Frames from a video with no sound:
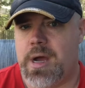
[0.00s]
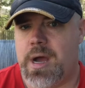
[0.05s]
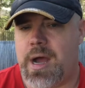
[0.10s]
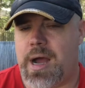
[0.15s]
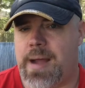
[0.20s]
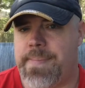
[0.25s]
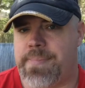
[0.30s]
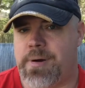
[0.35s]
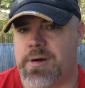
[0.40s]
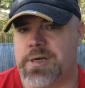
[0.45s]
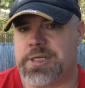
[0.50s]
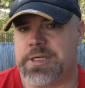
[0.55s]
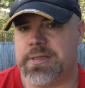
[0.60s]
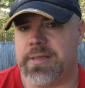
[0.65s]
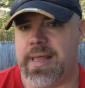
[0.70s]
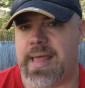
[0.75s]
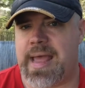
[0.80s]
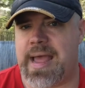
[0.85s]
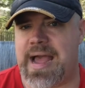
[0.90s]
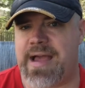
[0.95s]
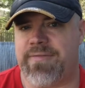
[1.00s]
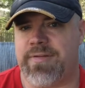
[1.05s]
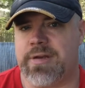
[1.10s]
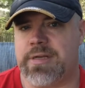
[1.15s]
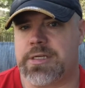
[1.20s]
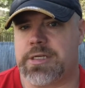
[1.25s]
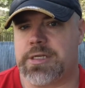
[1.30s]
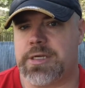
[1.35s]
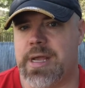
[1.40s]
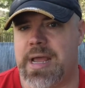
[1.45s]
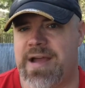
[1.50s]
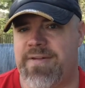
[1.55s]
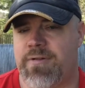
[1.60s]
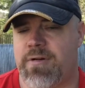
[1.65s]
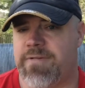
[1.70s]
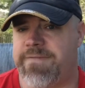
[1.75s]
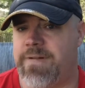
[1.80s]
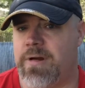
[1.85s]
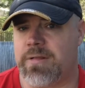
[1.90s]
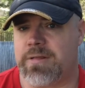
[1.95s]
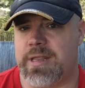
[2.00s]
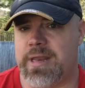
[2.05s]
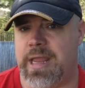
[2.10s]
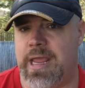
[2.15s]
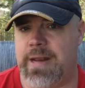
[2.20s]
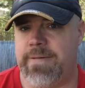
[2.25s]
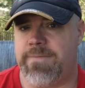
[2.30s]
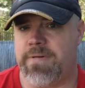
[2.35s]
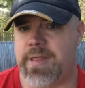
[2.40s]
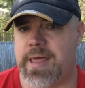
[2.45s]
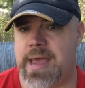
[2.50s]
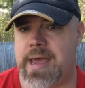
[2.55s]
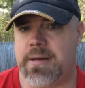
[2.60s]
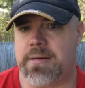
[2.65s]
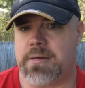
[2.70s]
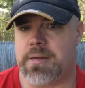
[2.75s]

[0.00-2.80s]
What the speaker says: I personally haven't ever felt the need for that,